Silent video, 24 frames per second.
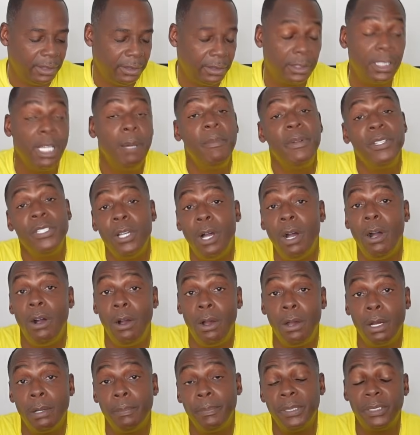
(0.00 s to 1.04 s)
Some of y'all
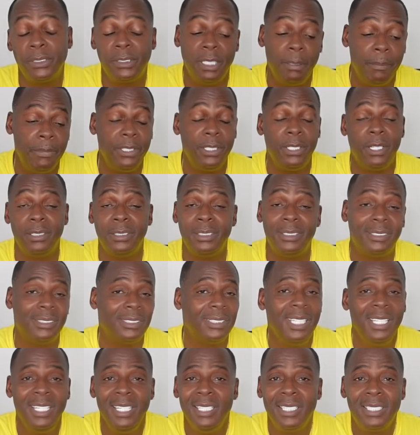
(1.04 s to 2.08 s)
are, but some of y'all just